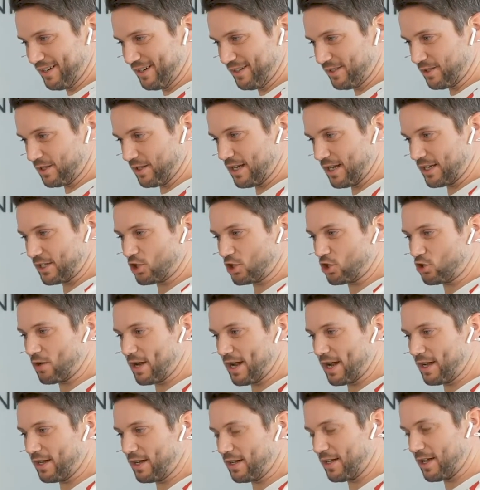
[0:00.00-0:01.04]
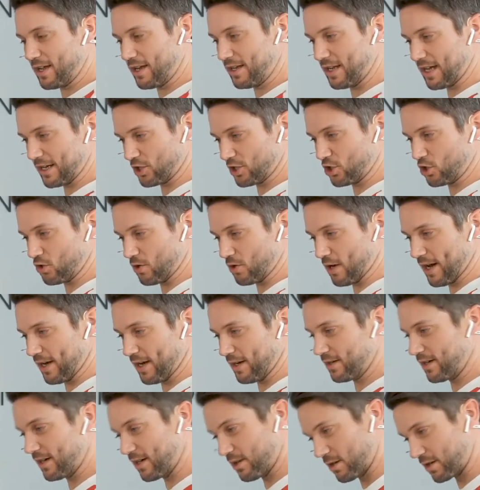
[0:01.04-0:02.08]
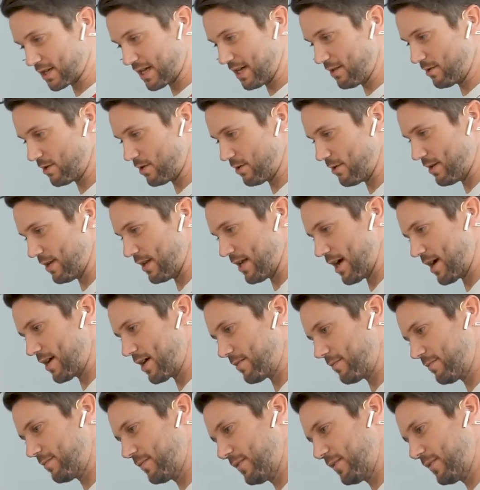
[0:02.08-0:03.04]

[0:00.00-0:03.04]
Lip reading: So that's straight and that's straight. And I'll keep doing that.